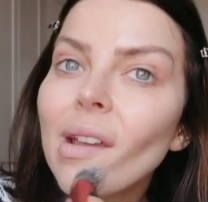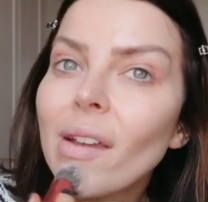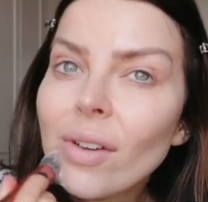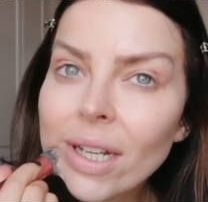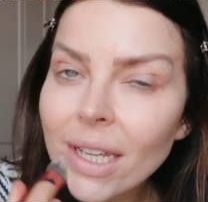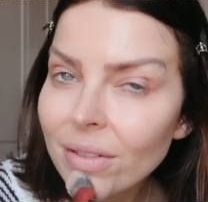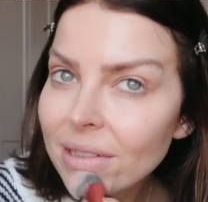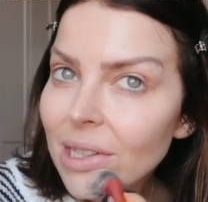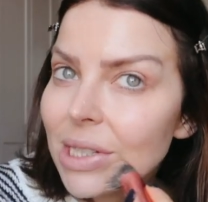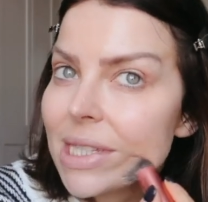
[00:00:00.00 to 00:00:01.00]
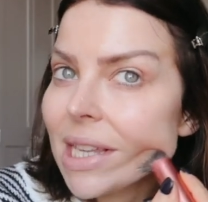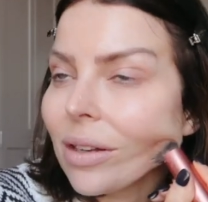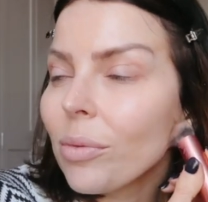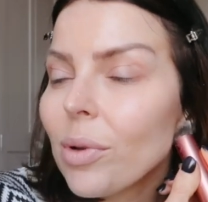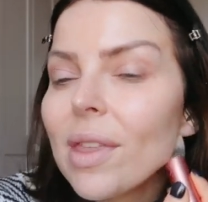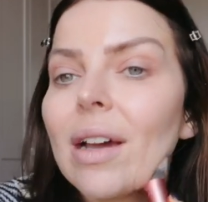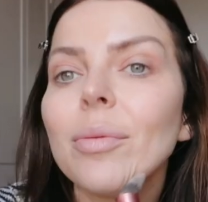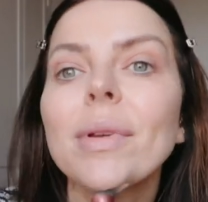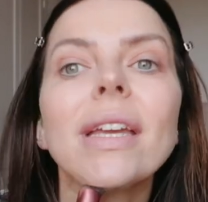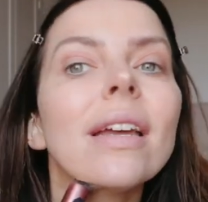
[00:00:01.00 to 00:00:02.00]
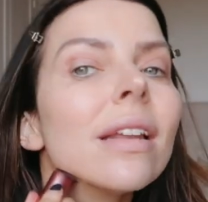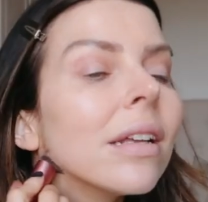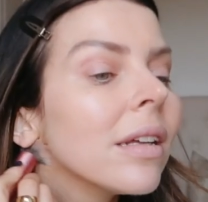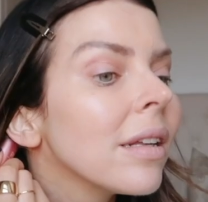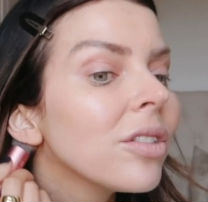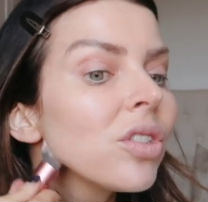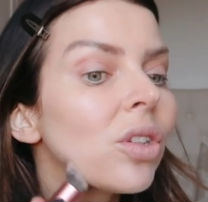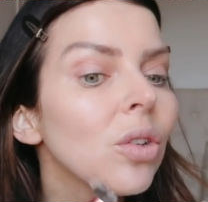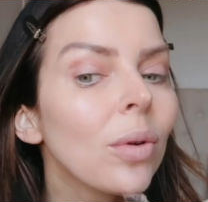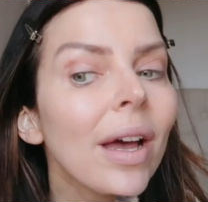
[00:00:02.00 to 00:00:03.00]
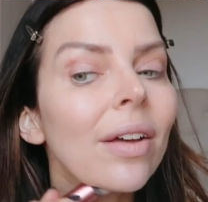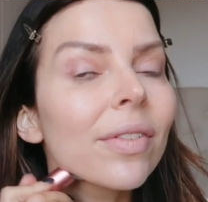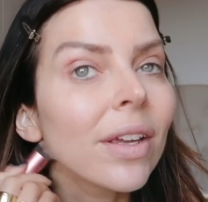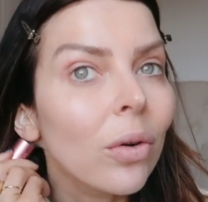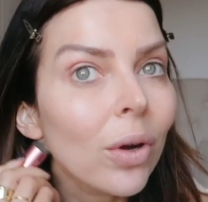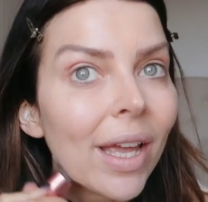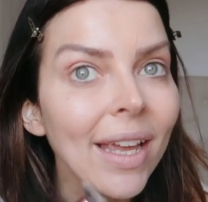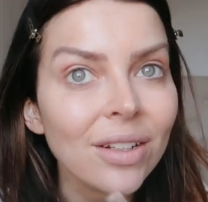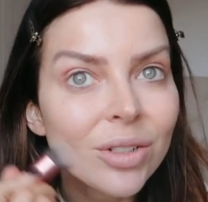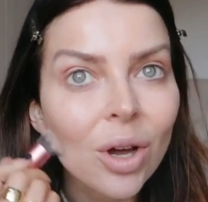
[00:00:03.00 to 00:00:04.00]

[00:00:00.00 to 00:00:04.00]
Really evens out your skin without being too heavy or caked